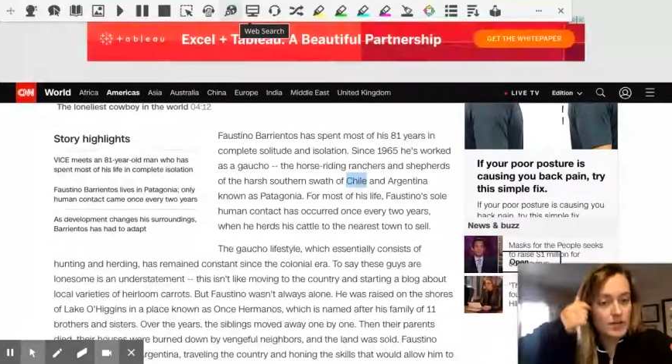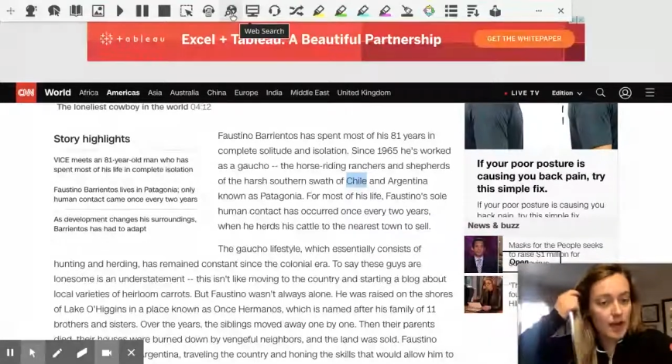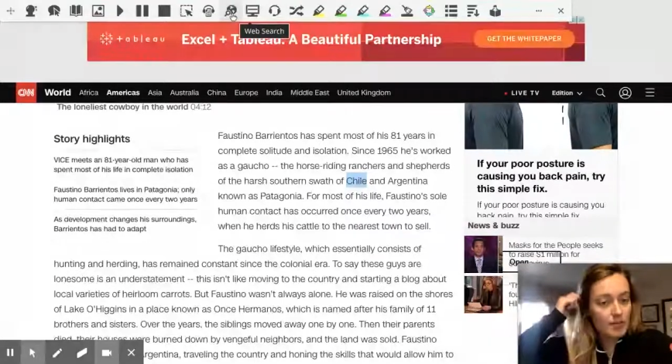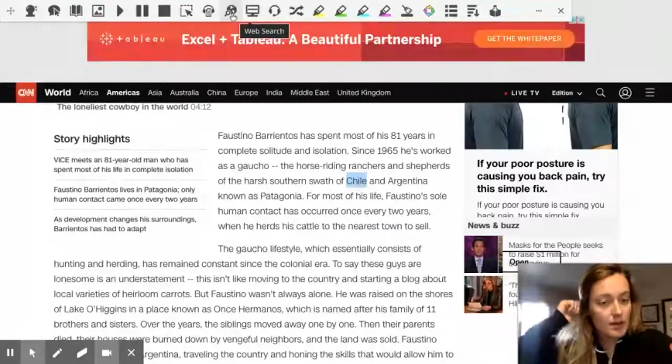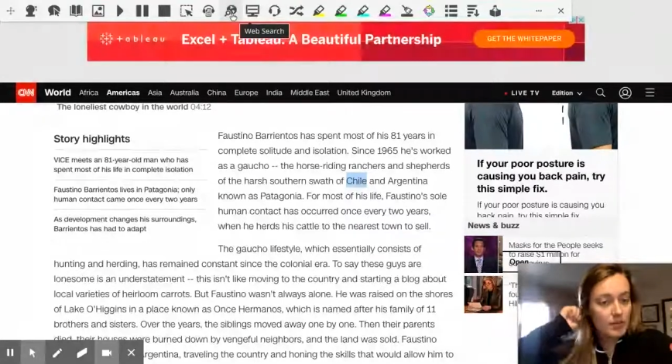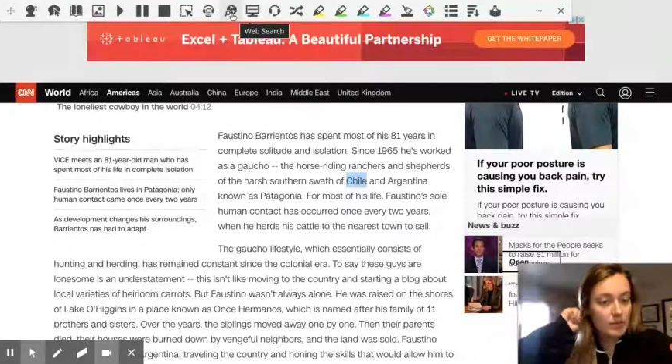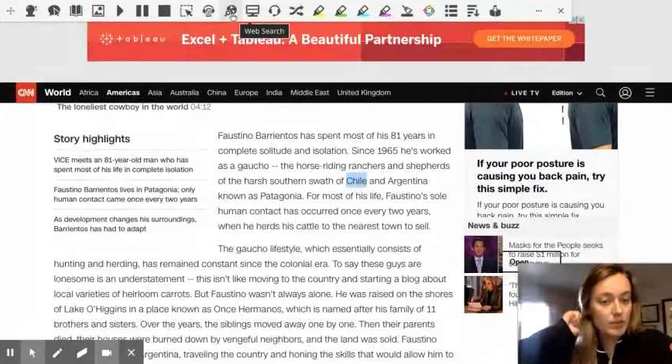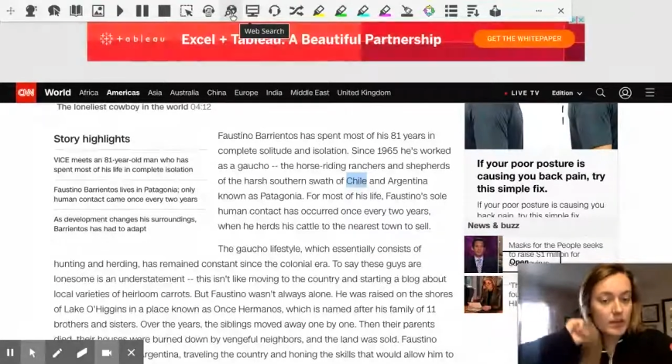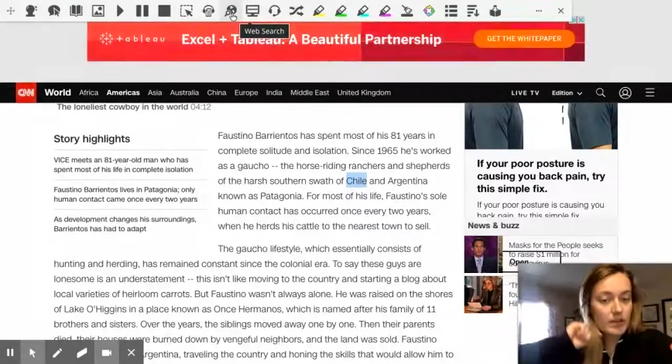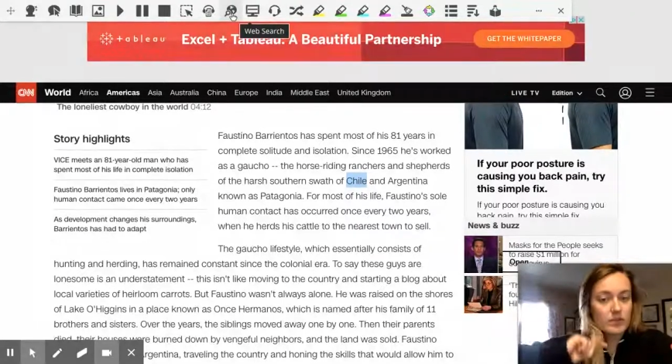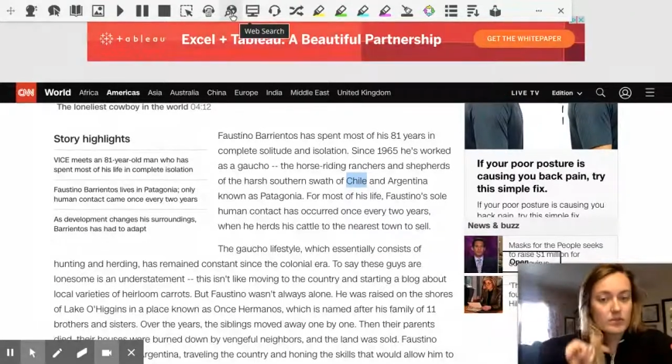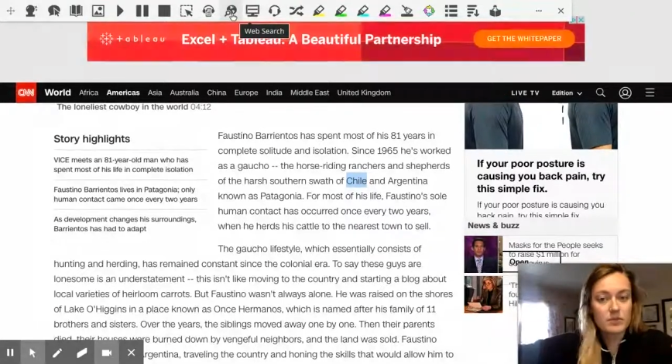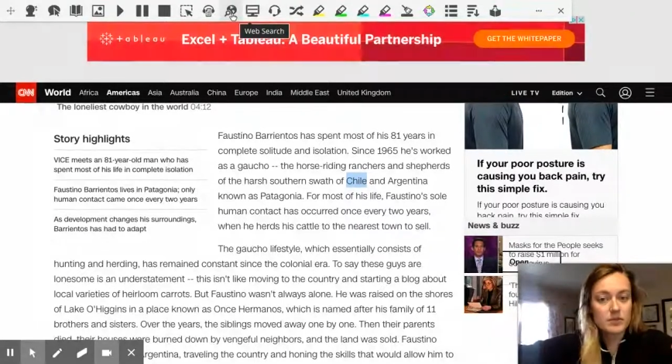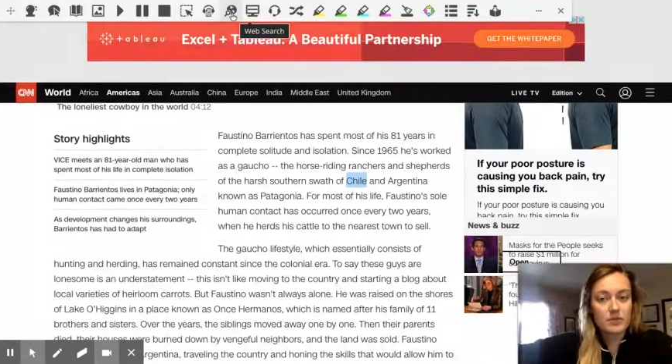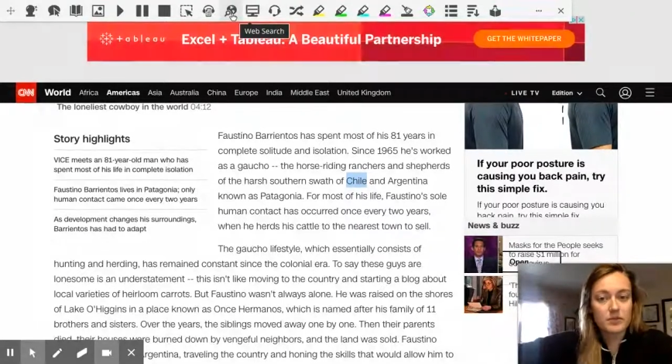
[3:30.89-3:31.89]
and it will give you
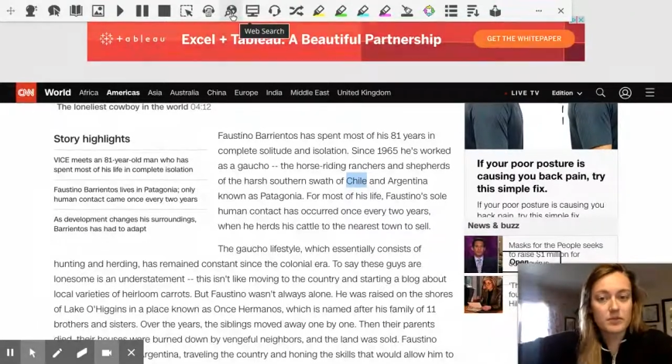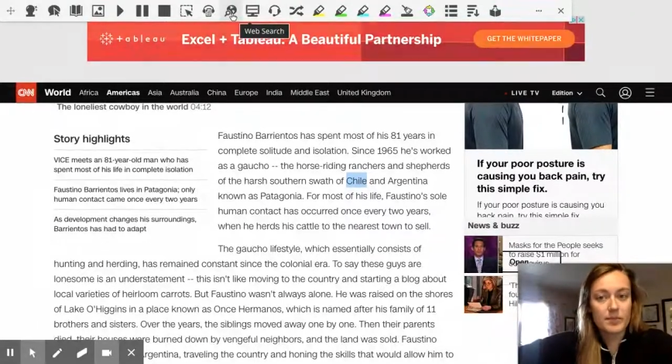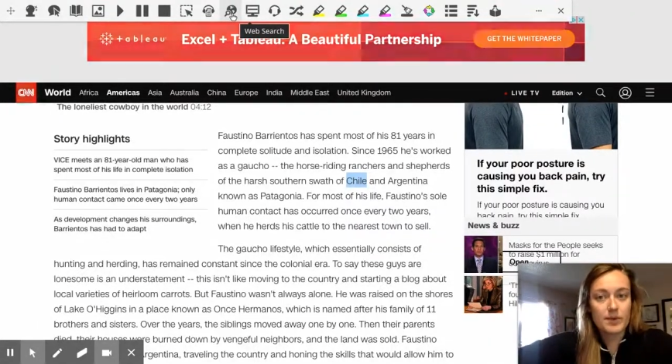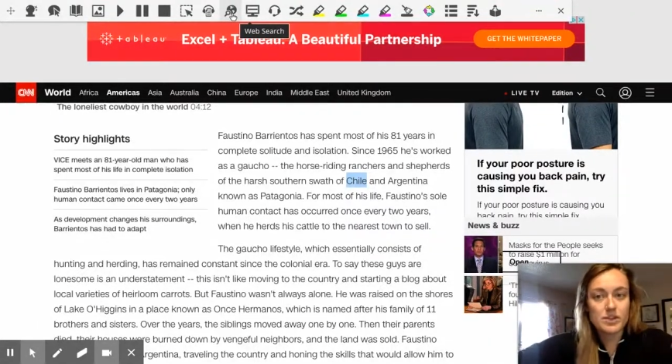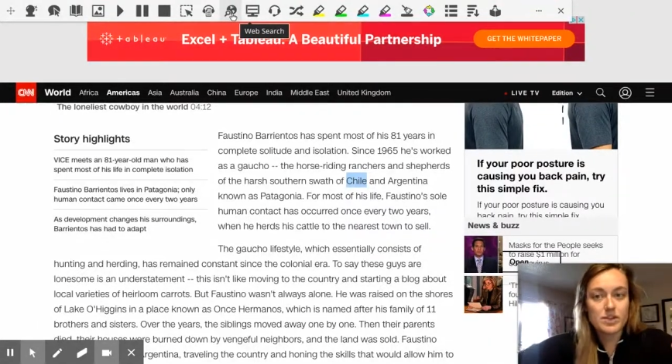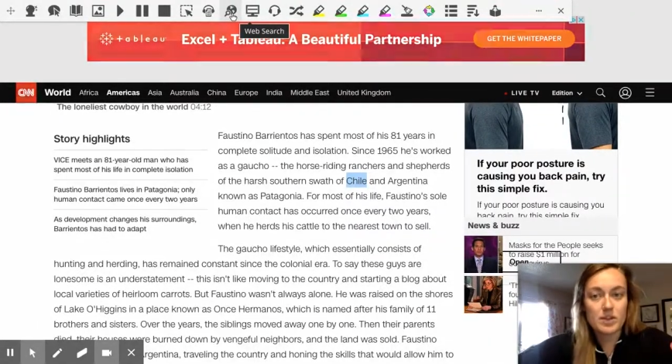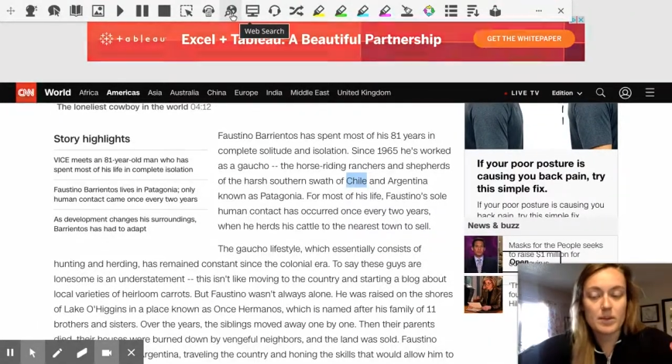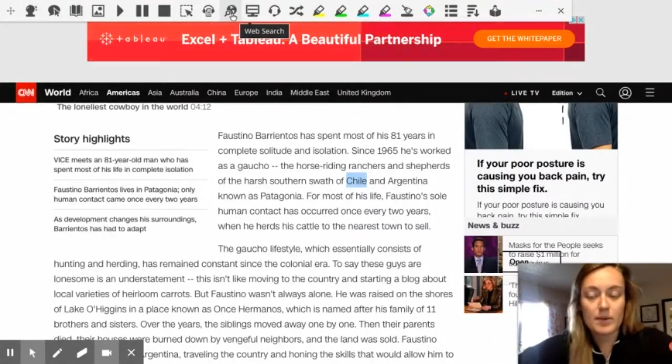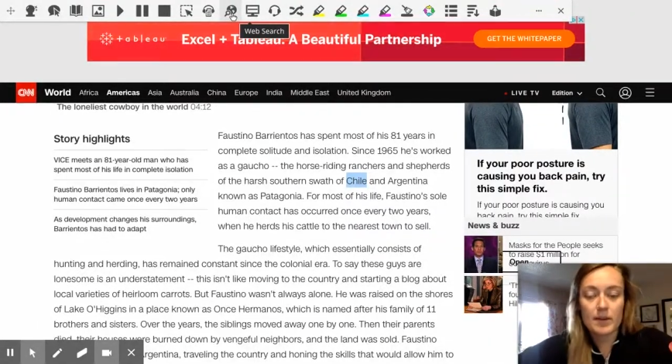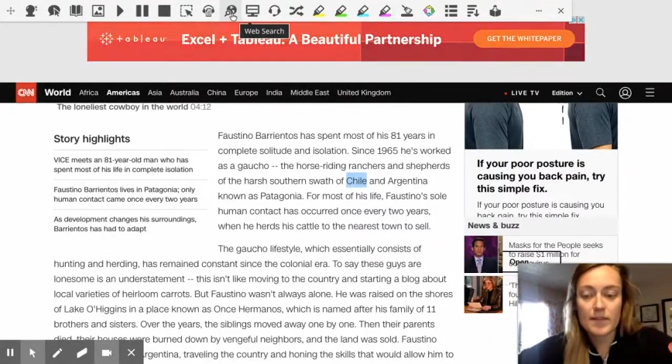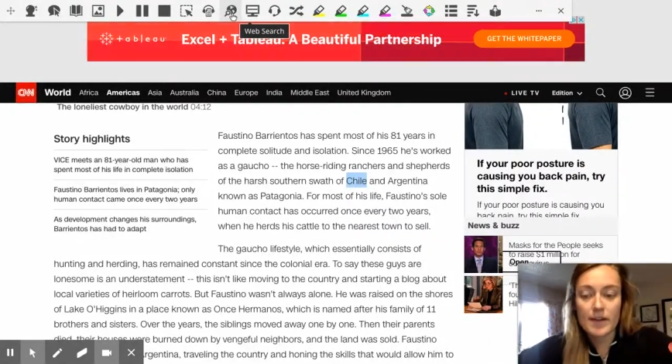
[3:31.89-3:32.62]
some information about that.